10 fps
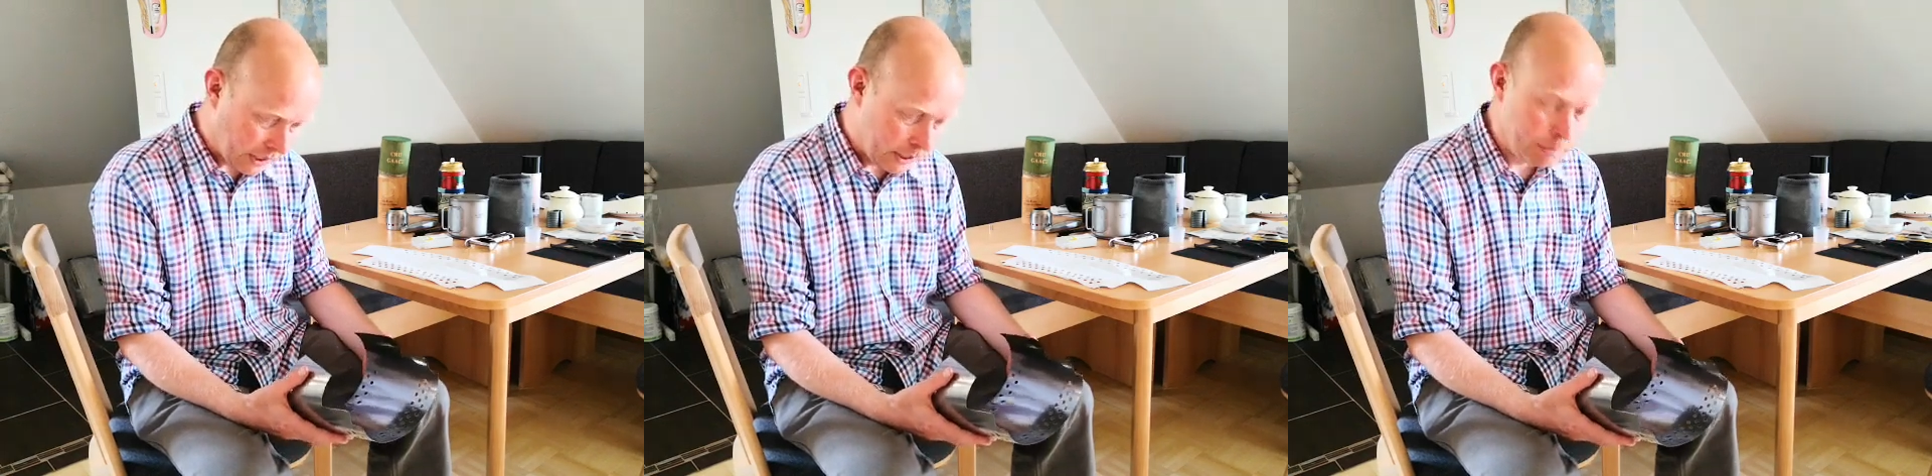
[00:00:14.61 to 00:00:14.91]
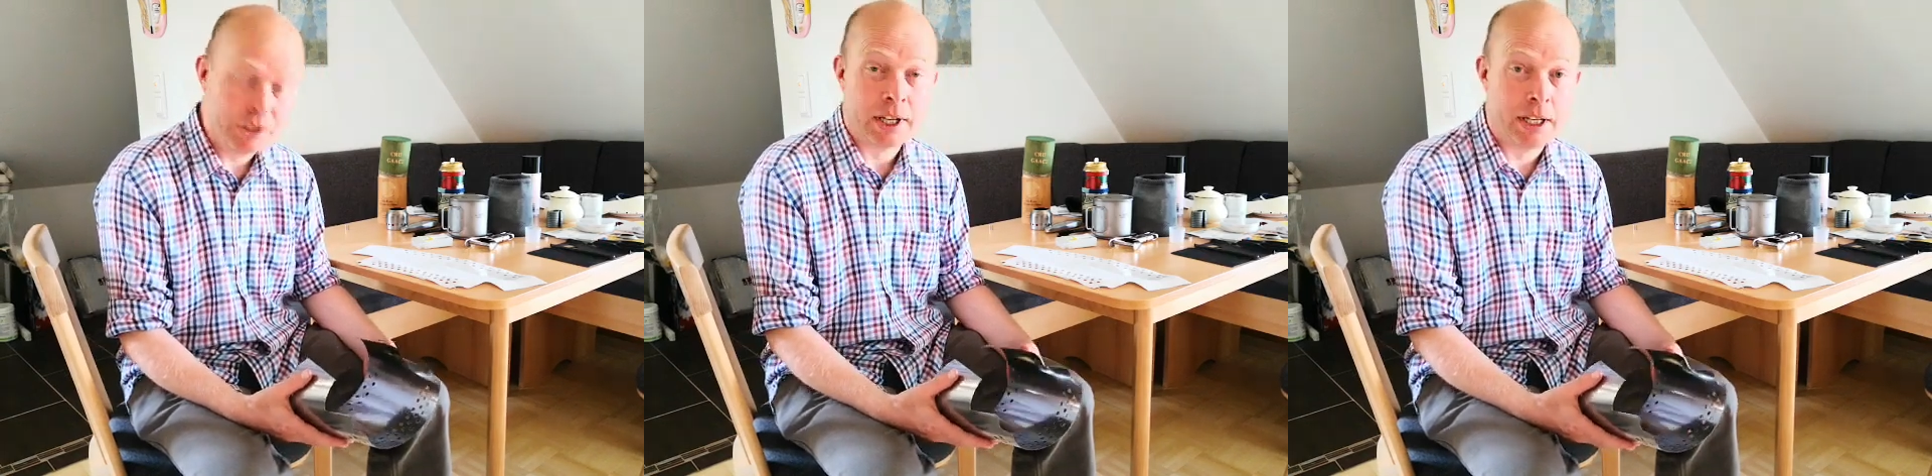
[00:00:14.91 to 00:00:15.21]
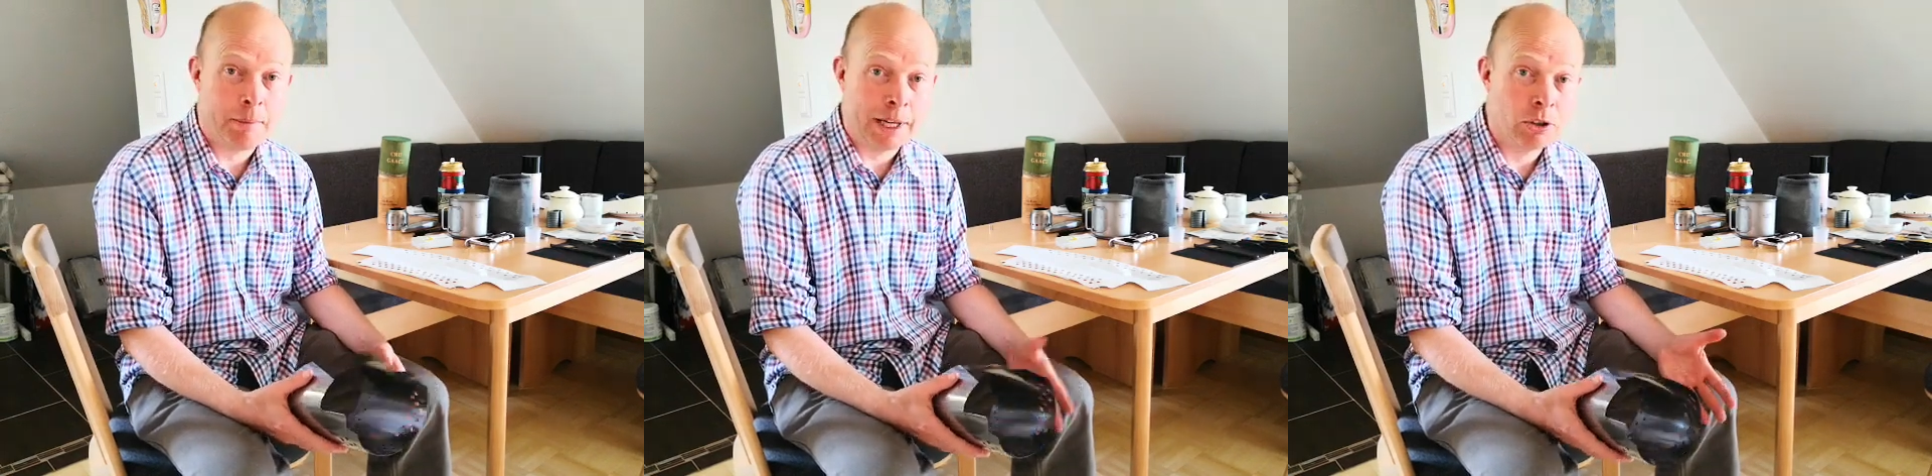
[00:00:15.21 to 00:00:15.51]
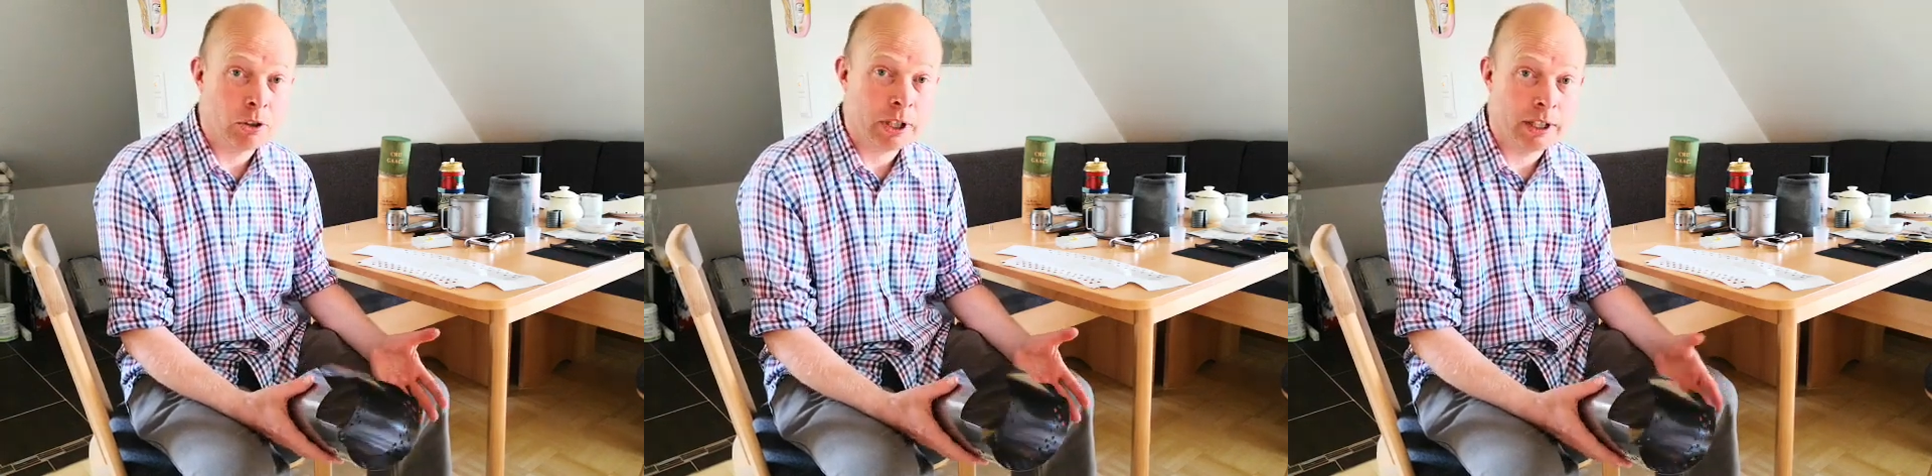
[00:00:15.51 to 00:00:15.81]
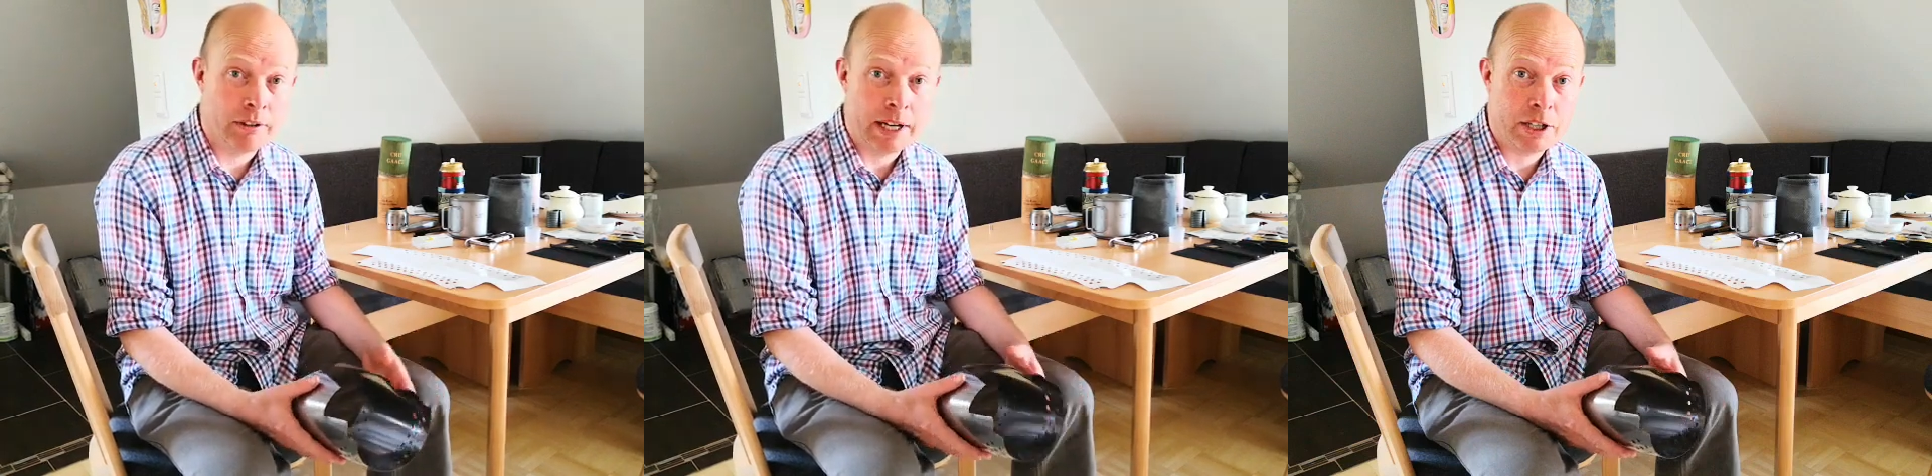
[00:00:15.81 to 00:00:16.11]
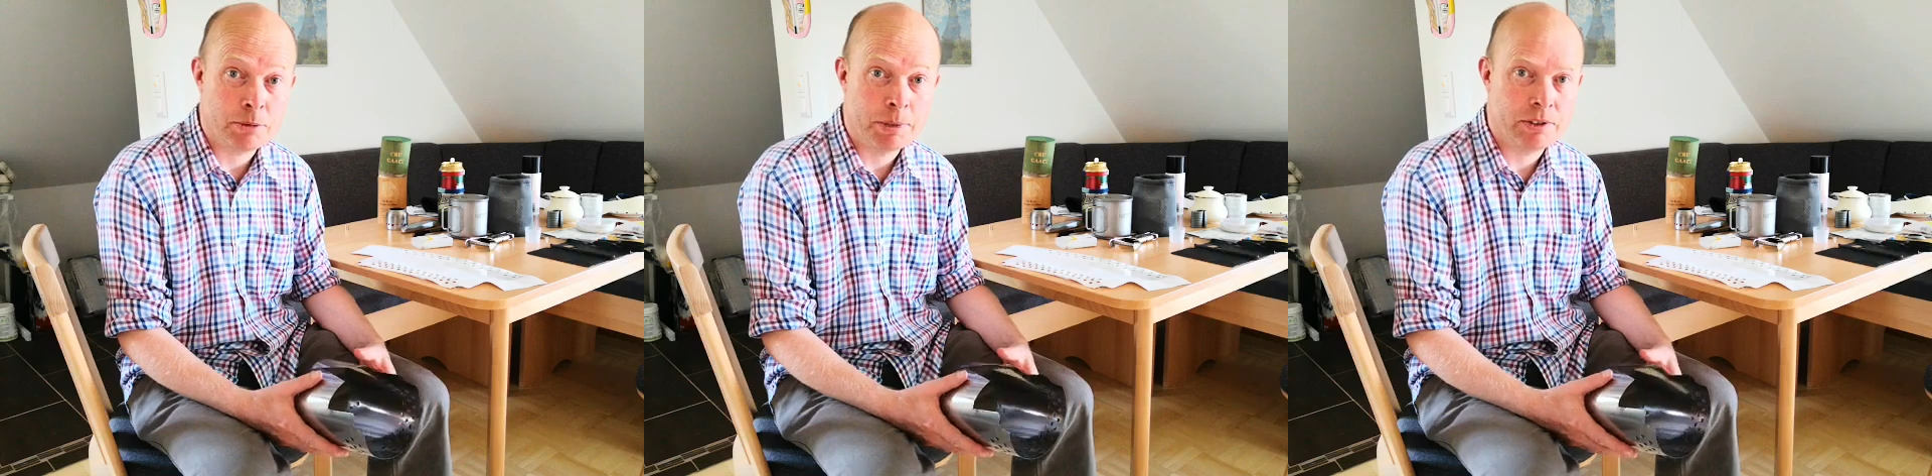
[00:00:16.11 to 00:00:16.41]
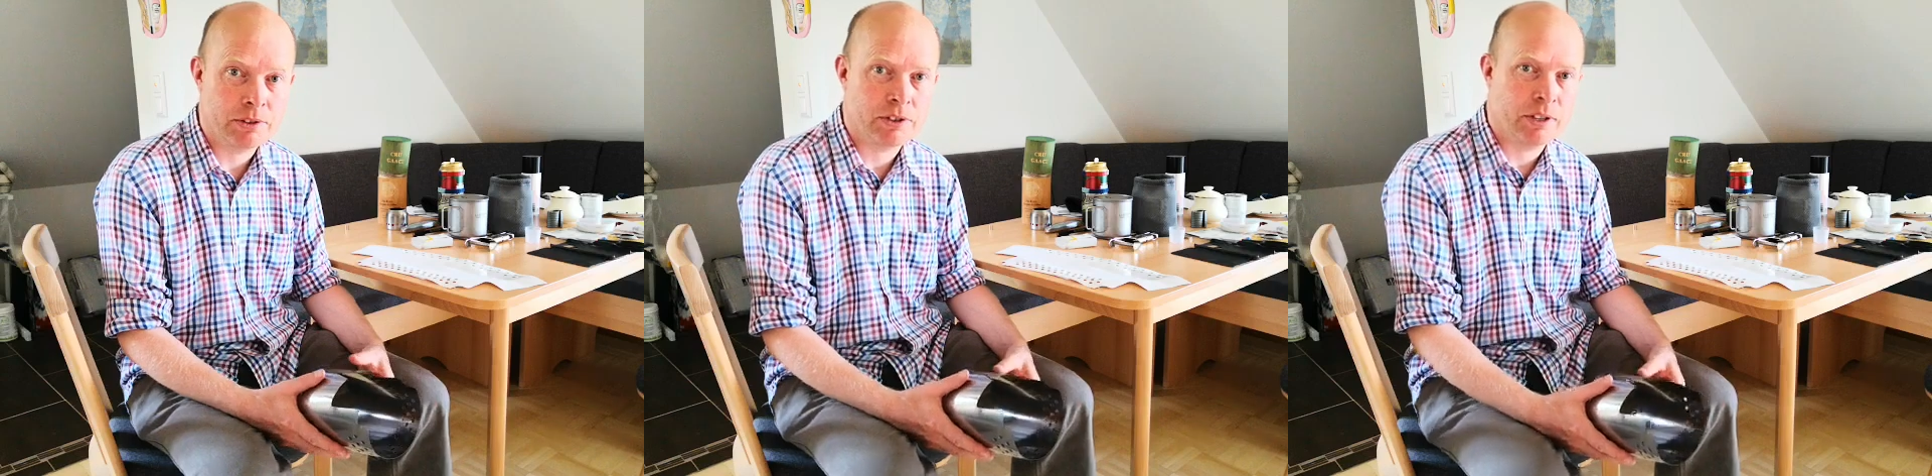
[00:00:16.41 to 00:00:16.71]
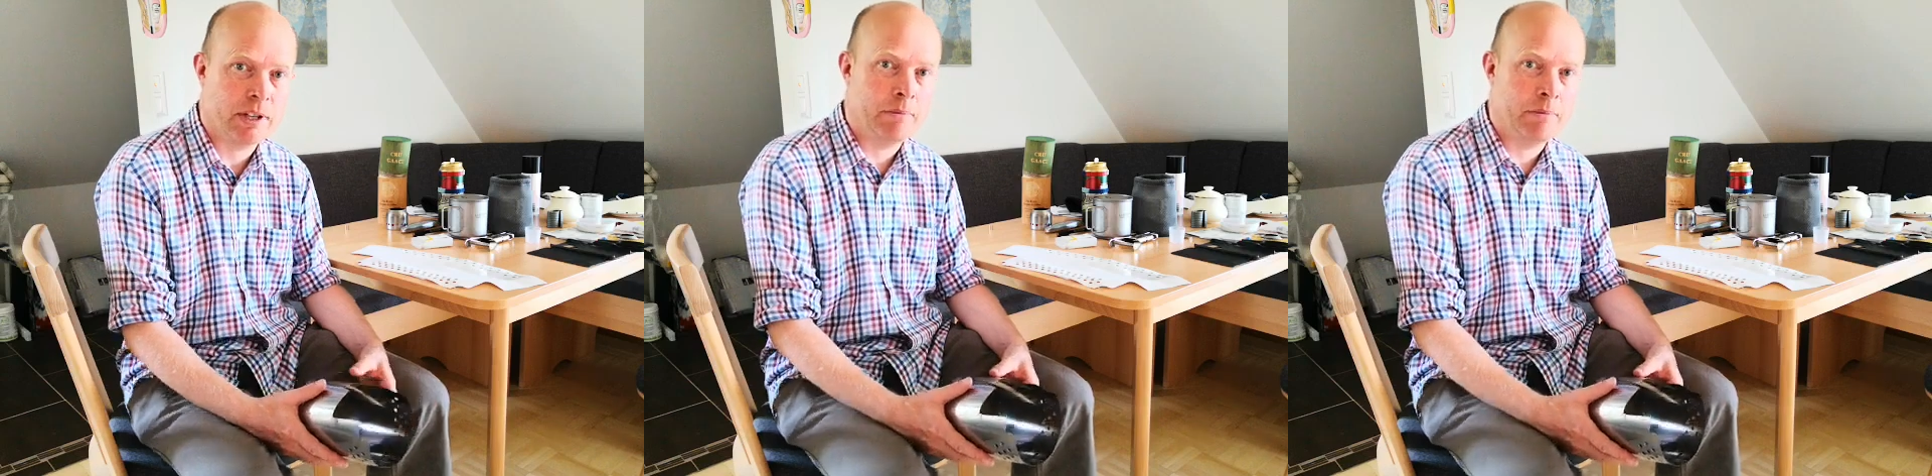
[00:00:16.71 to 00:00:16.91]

particular my cooking arrangements